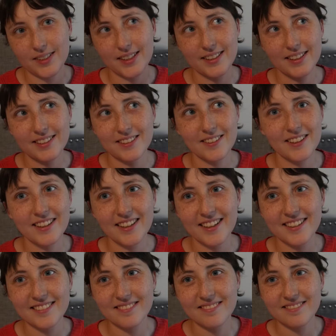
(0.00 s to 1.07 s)
I think that's all I
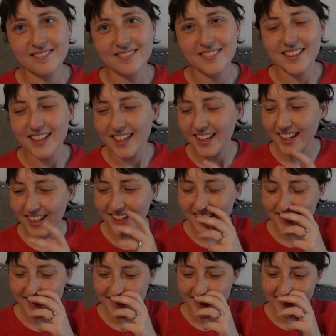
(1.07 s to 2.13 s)
got.
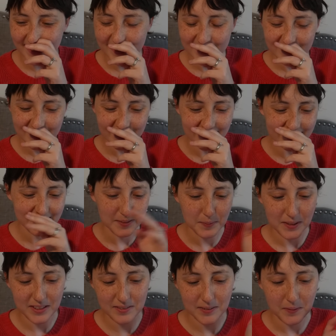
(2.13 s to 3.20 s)
And thanks so
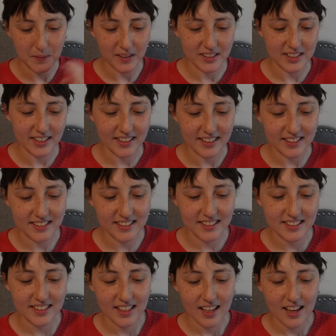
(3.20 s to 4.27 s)
much for watching
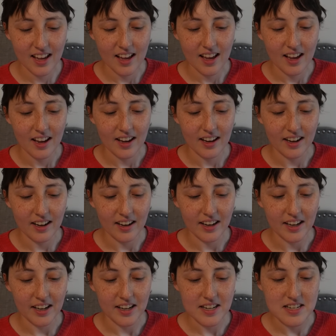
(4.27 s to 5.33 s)
this.
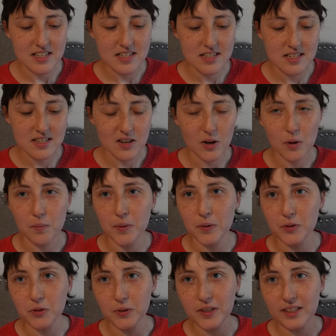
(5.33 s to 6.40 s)
I hope you
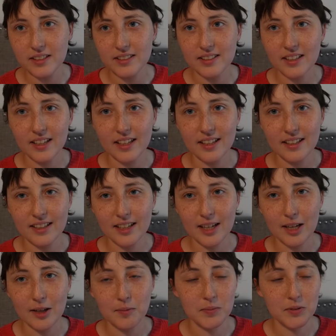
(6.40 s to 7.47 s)
enjoyed it, and
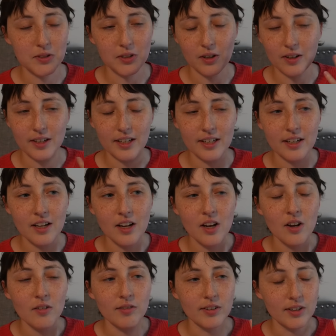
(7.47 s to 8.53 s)
I'm sorry
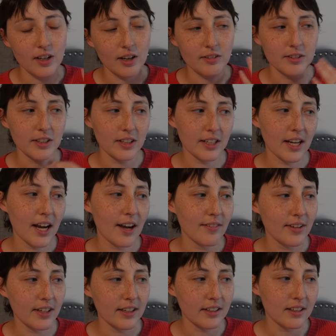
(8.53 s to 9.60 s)
for not really
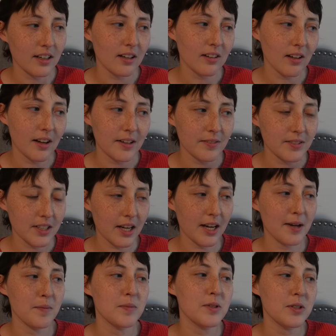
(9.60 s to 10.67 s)
having a lot of
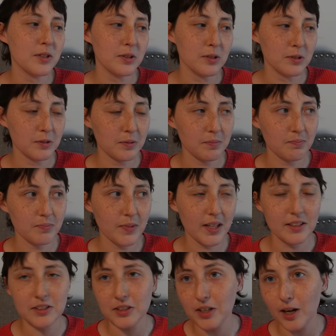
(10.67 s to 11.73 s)
time to
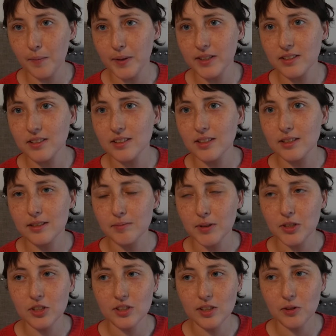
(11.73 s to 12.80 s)
answer comments as
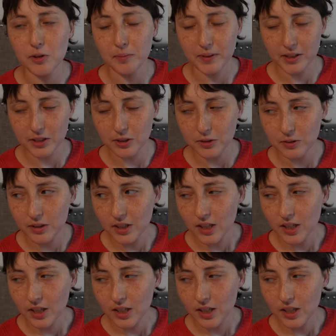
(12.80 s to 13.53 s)
much as I normally do.